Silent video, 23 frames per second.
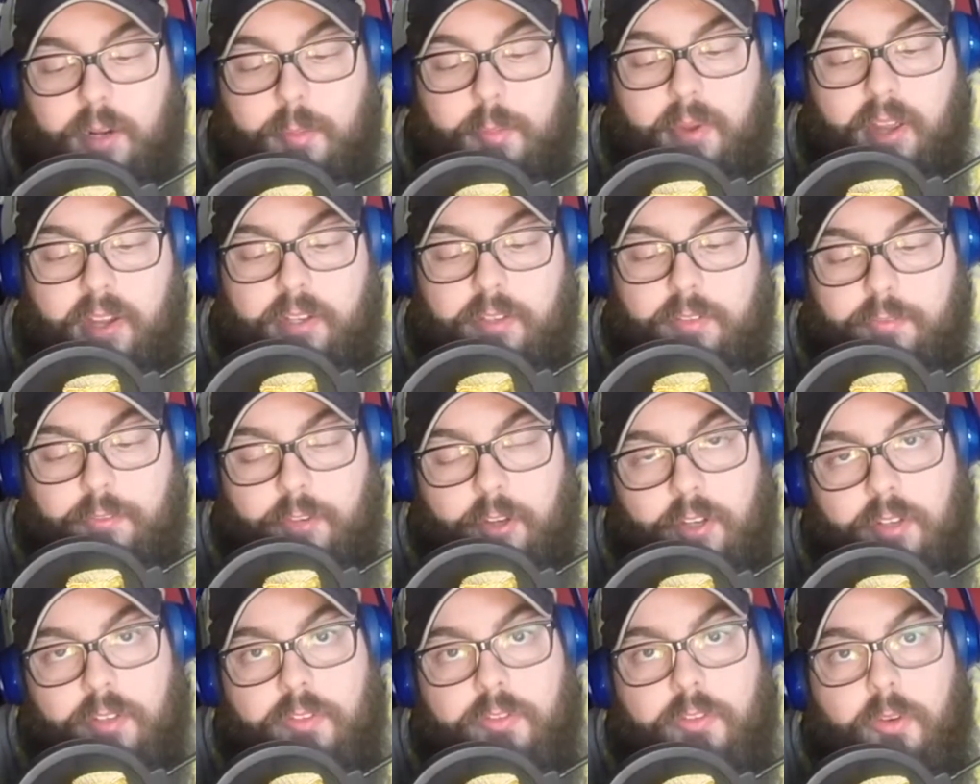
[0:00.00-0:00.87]
a
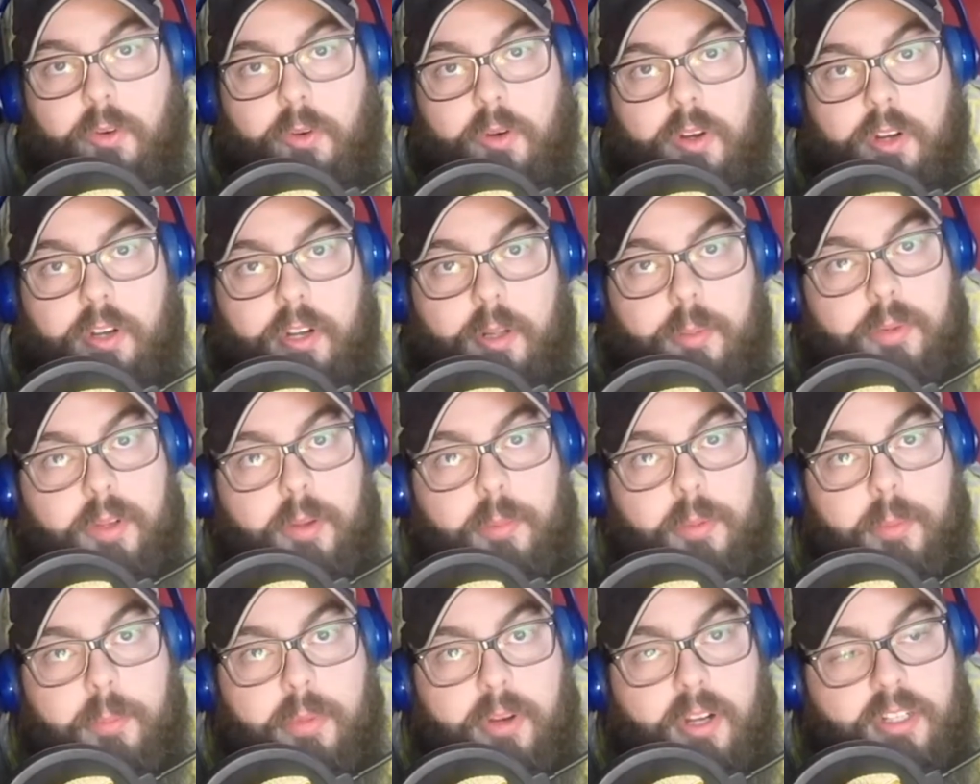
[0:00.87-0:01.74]
microphone for an
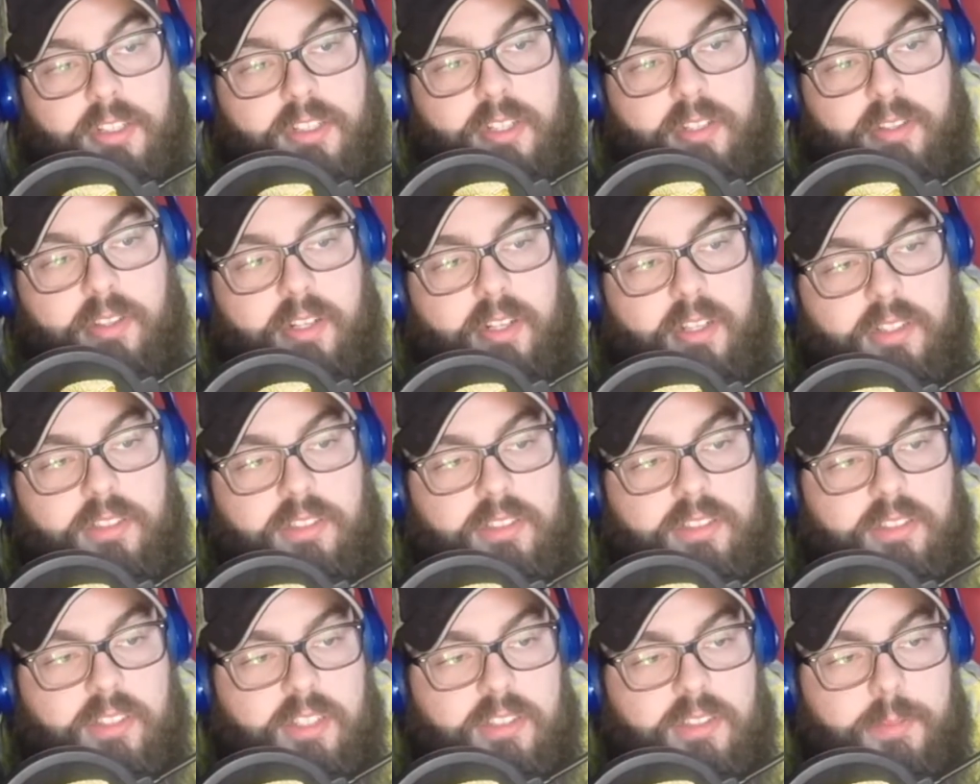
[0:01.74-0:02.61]
upcoming project that I'll
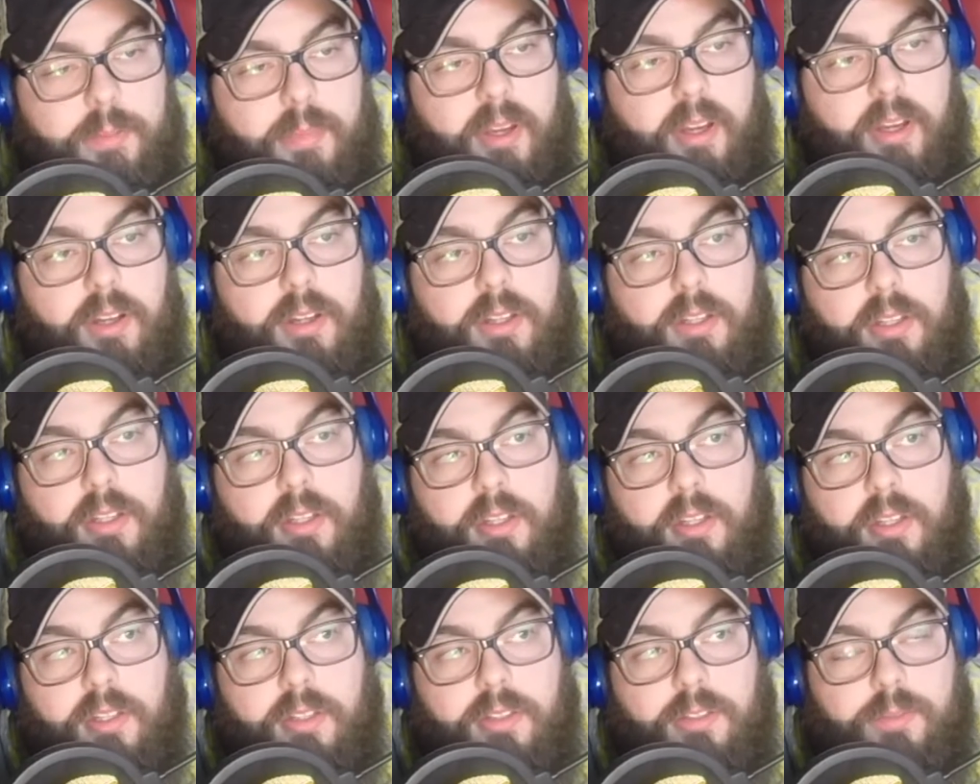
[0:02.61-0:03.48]
discuss about
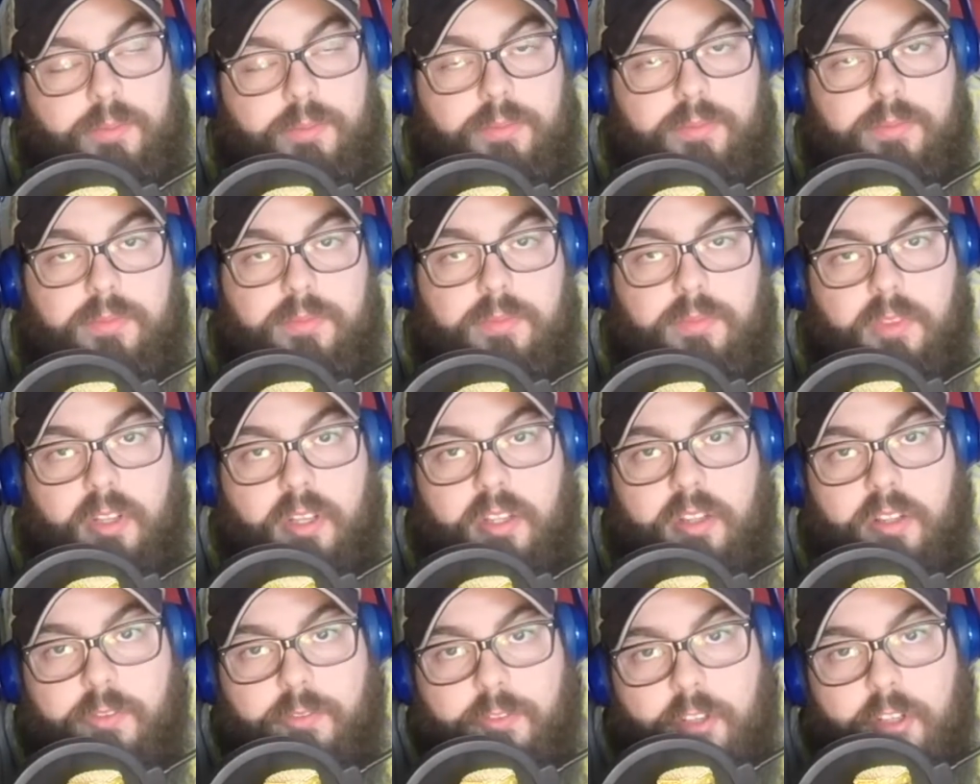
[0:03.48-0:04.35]
in
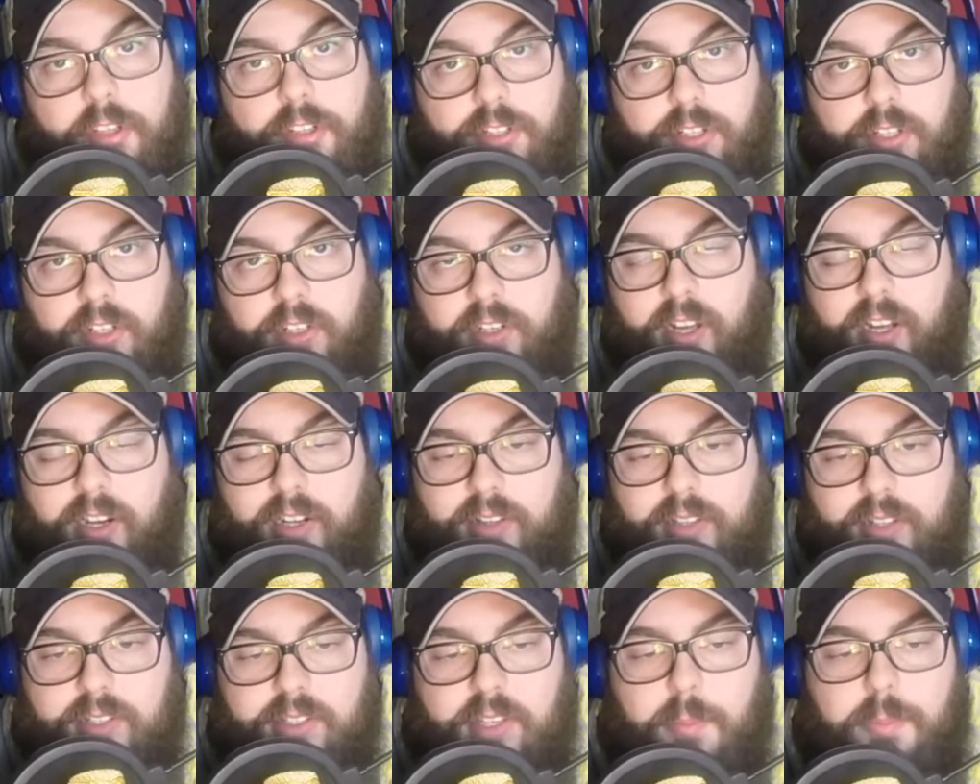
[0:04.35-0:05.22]
the future, not in
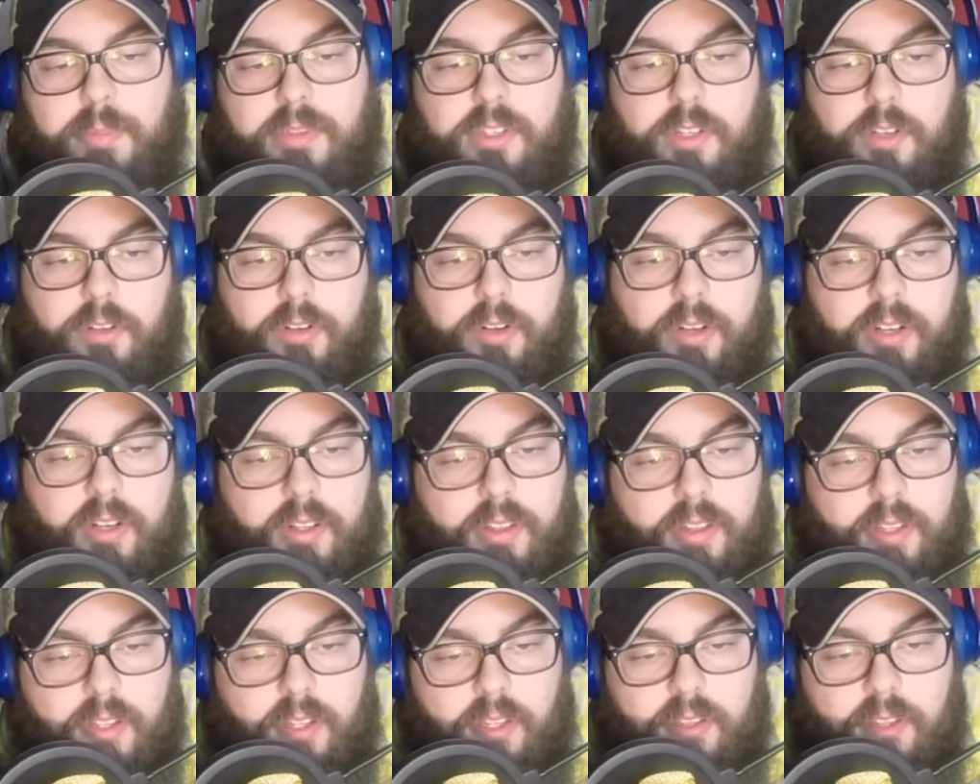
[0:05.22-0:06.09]
this episode or
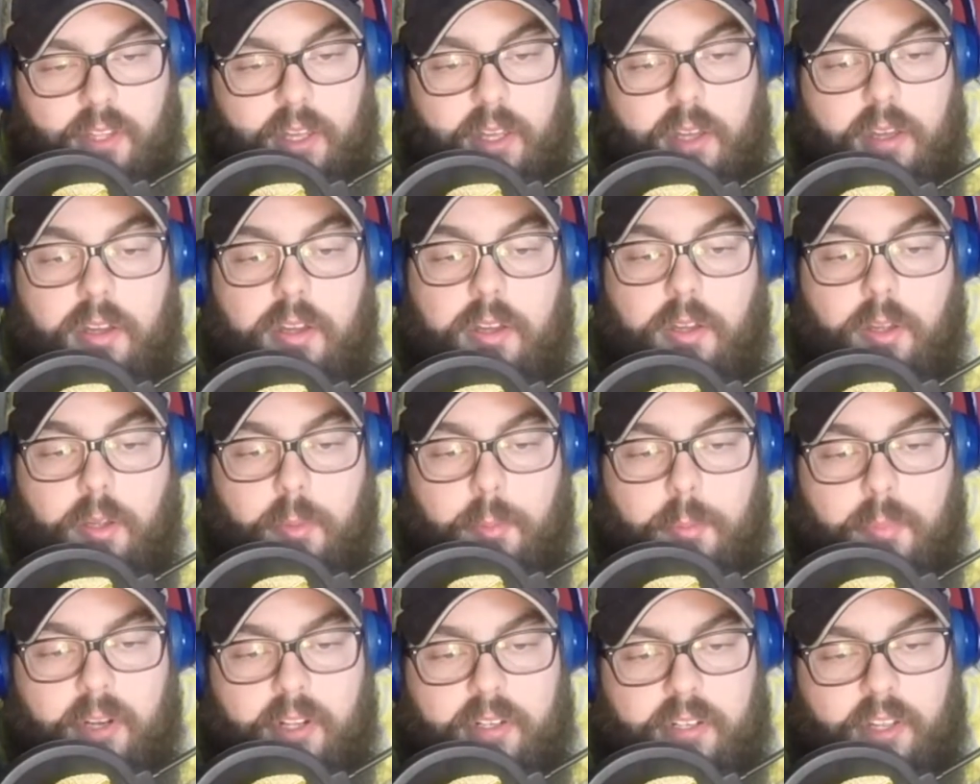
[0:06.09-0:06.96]
anything like that,
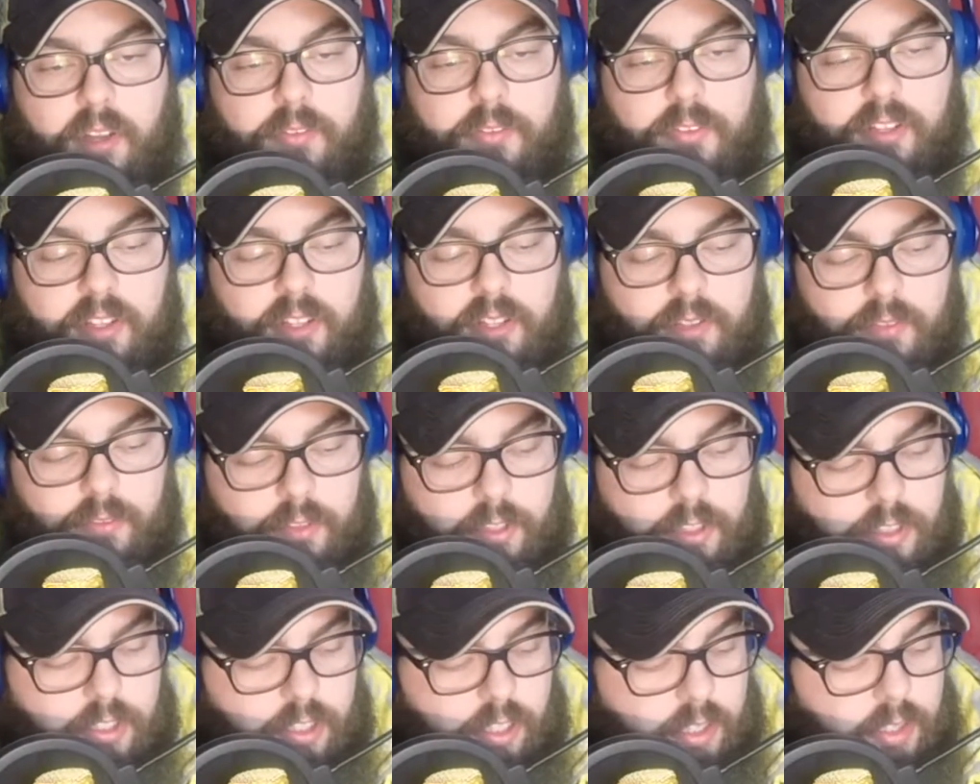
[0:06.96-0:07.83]
but definitely in the
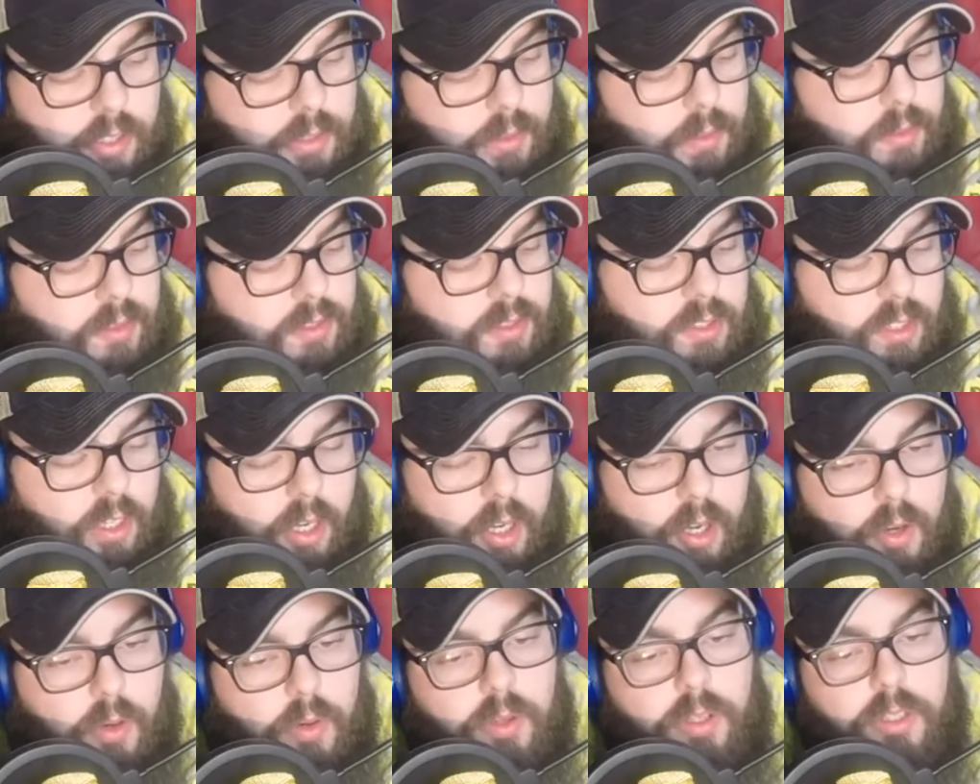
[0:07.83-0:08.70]
future.
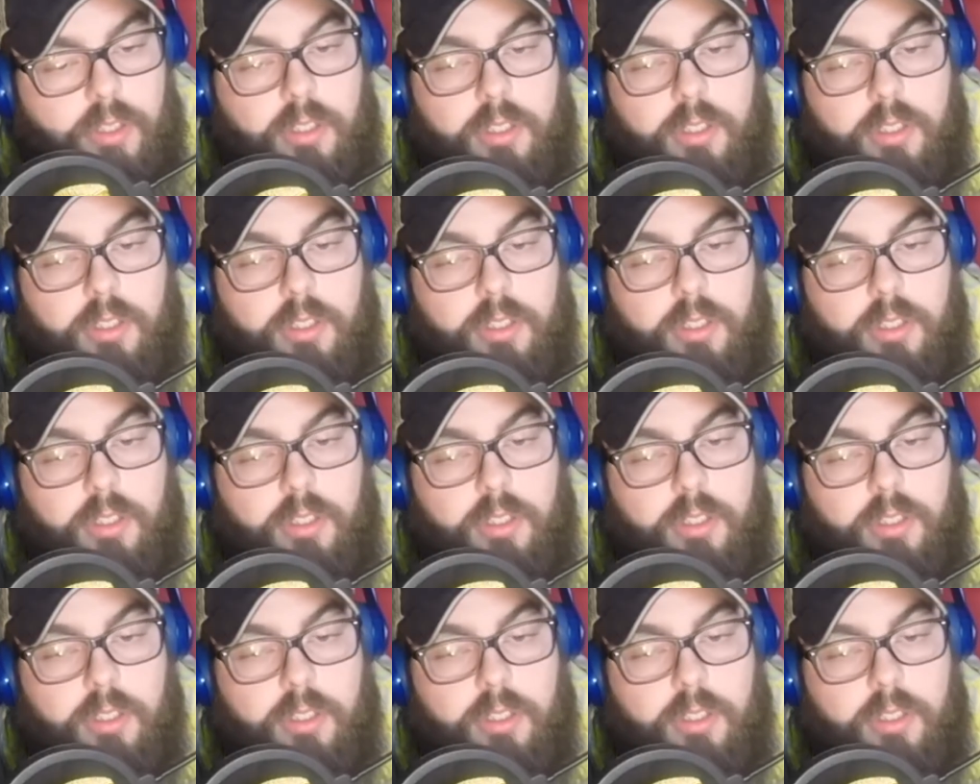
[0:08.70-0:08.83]
So